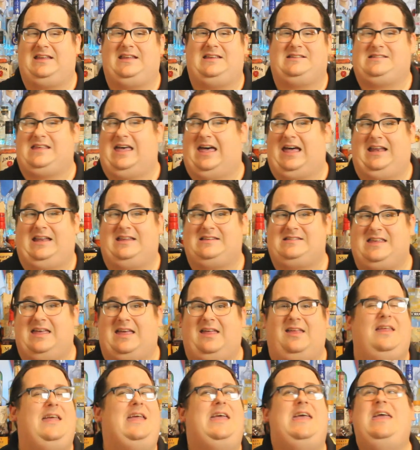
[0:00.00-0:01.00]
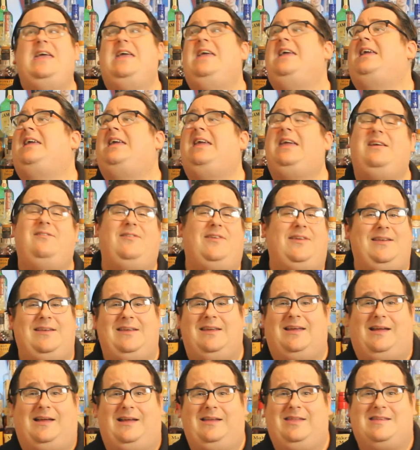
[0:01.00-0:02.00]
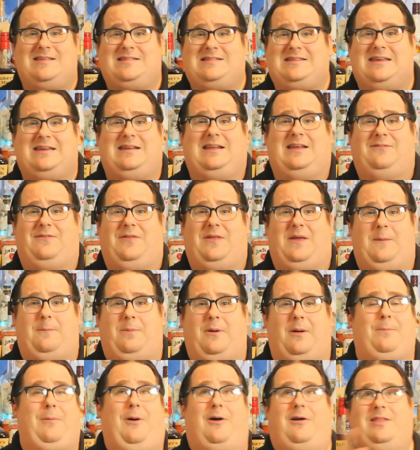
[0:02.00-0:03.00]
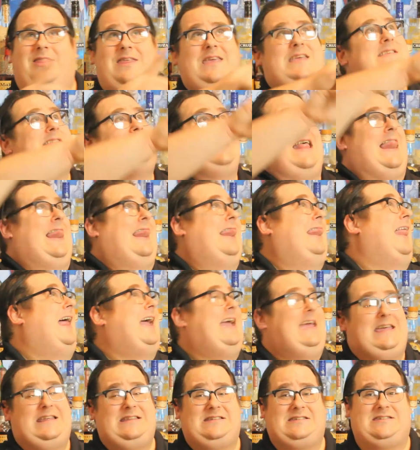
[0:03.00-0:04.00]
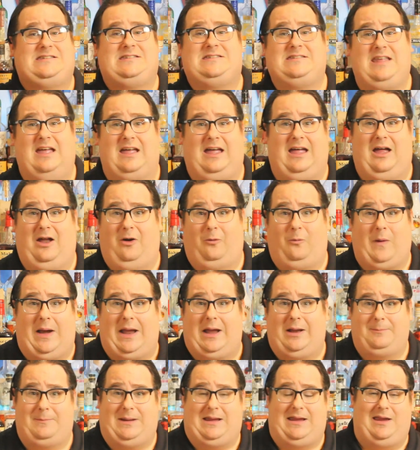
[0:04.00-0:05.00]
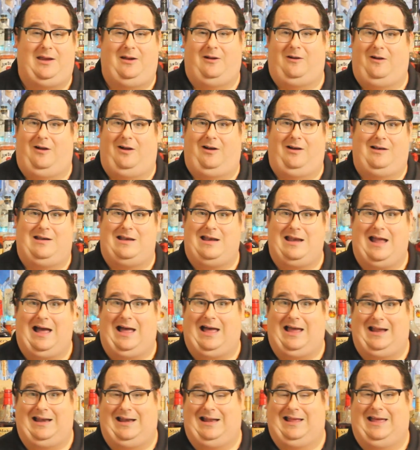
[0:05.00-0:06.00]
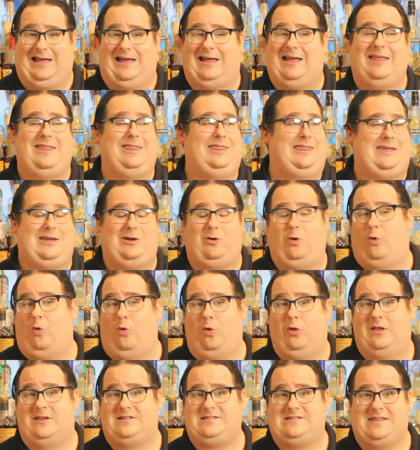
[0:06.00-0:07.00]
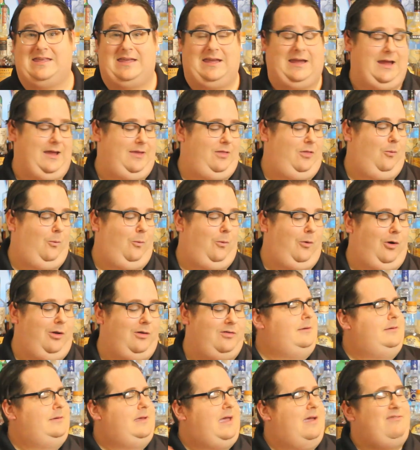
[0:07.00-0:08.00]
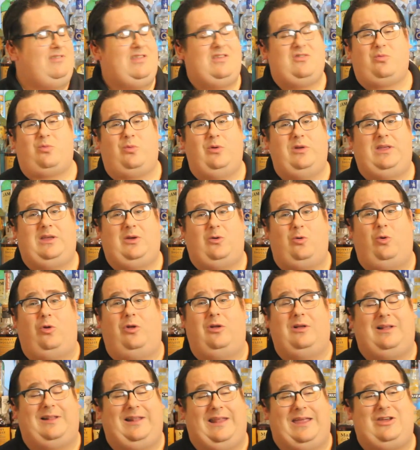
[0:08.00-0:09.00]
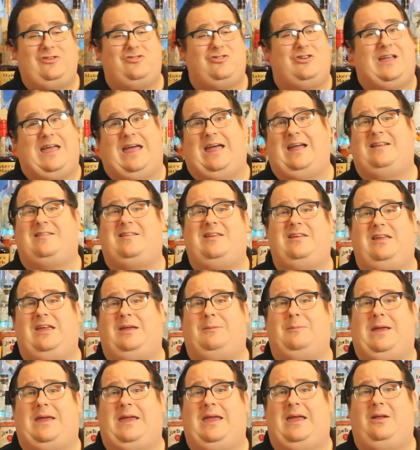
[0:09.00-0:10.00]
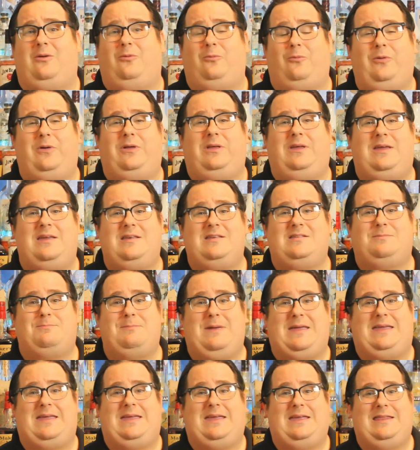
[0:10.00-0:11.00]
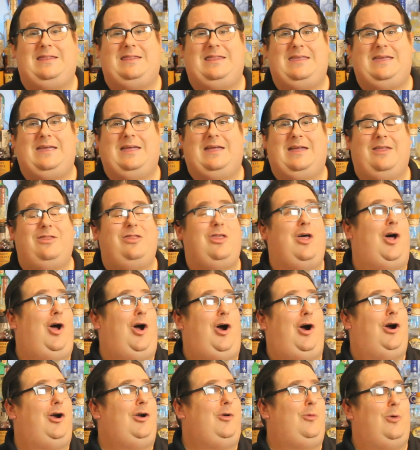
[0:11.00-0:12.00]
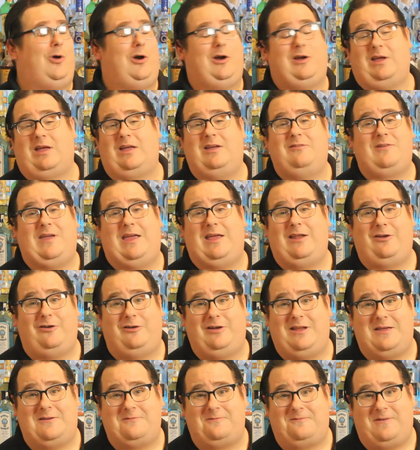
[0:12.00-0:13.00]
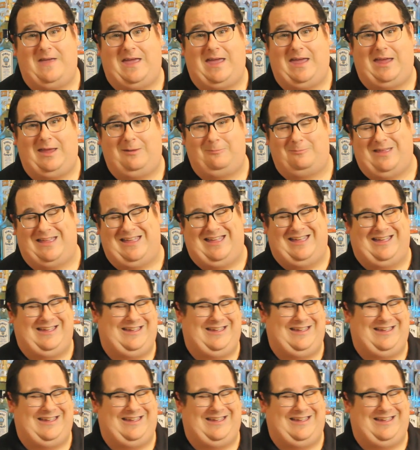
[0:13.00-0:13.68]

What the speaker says: It is hot as hell. Even on the set of ThemeParkBar, these lights around me here are not the coolest thing in the world. Having this really cool glacier cocktail in my hand really is making the hard work of internet fame